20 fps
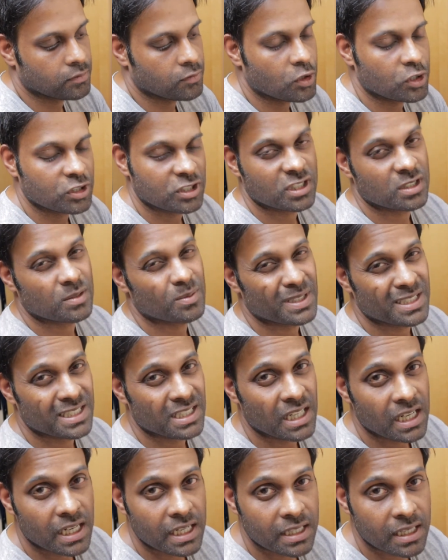Watches
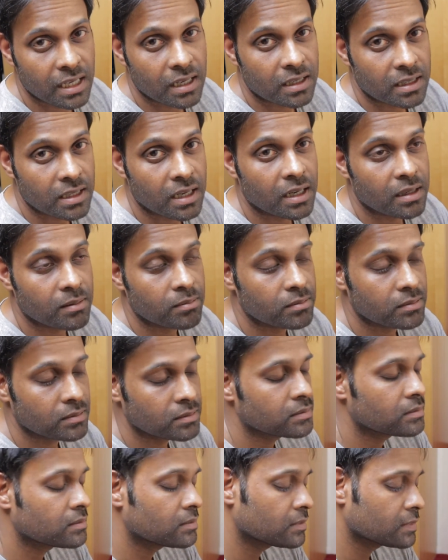basically tell time,
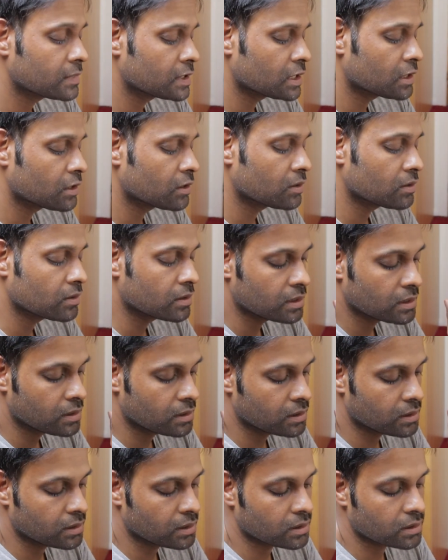you know,
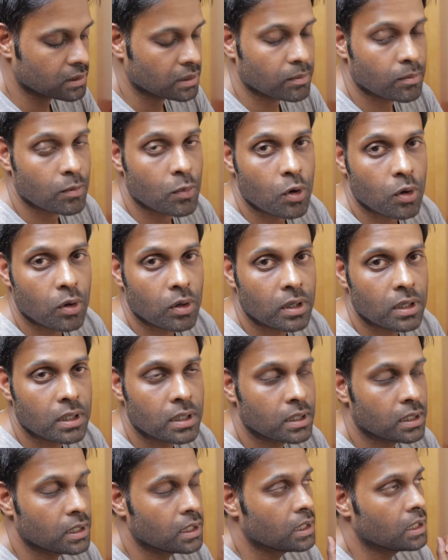nothing more.
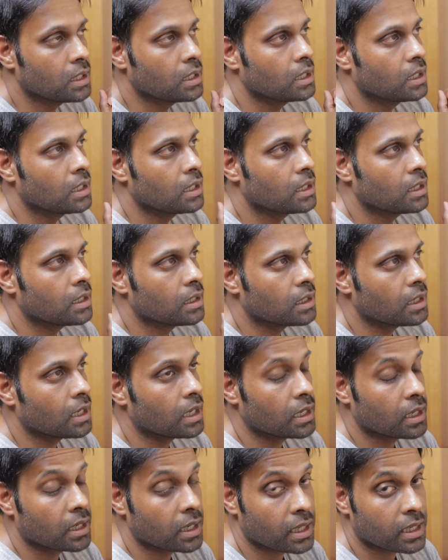
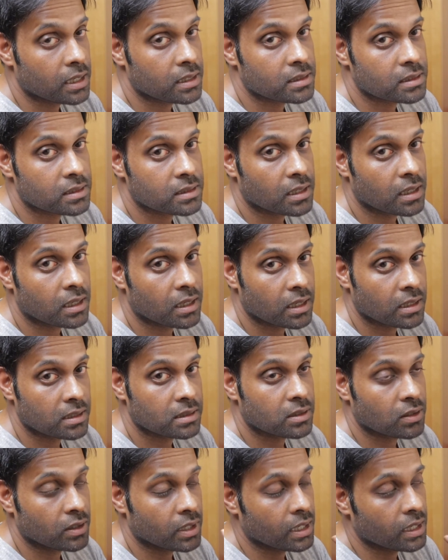
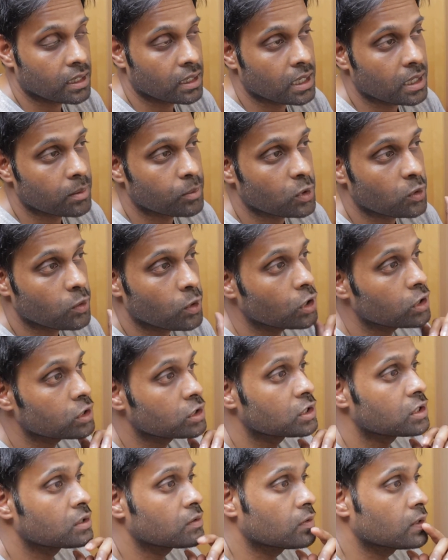Unless you get an Apple
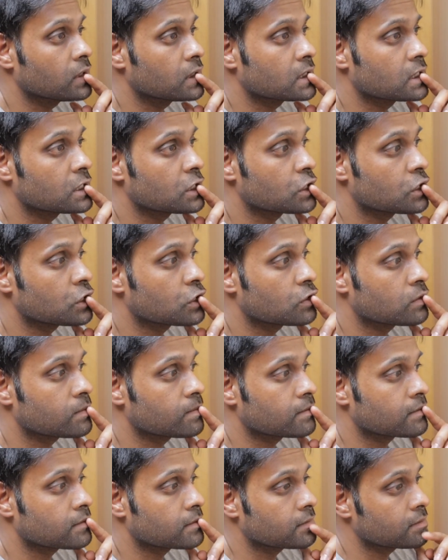Watch, which
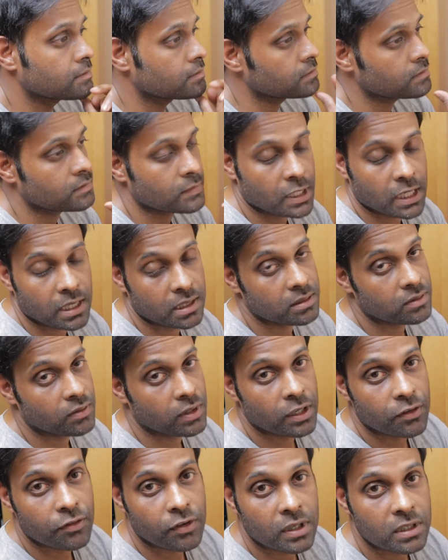is
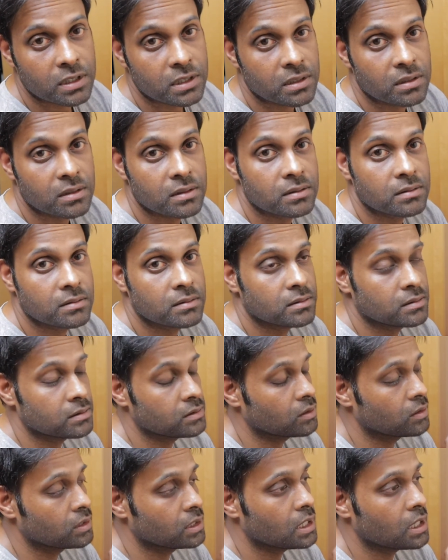very functional,
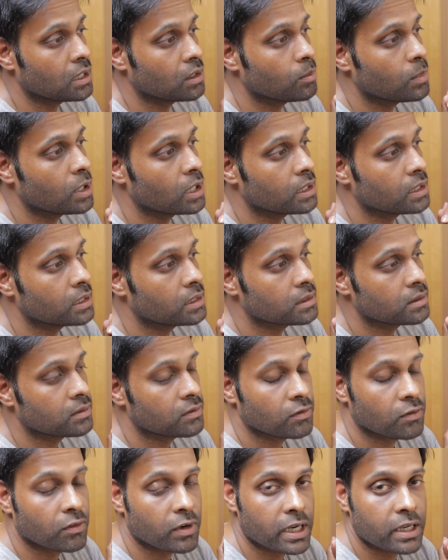no doubt about it.
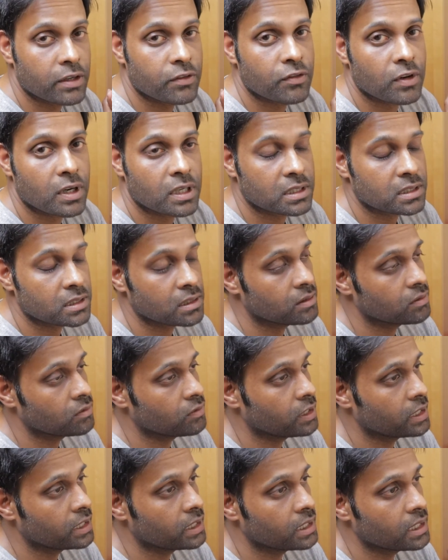Very functional,
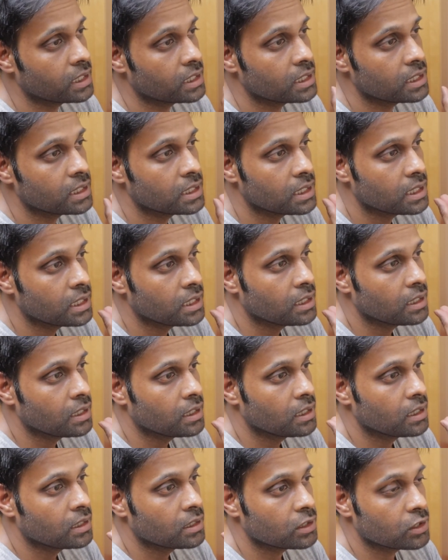very
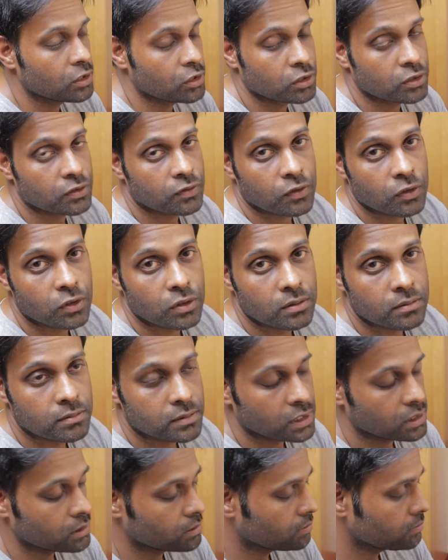useful,
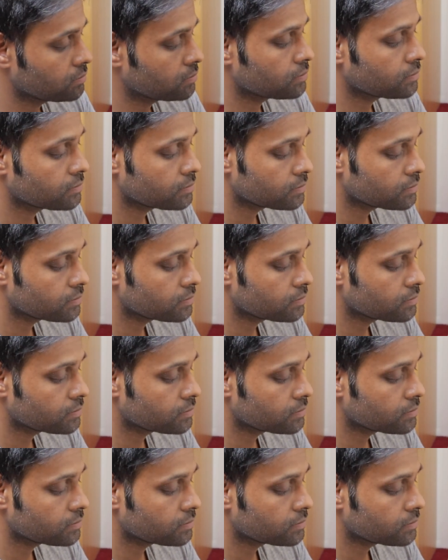you know.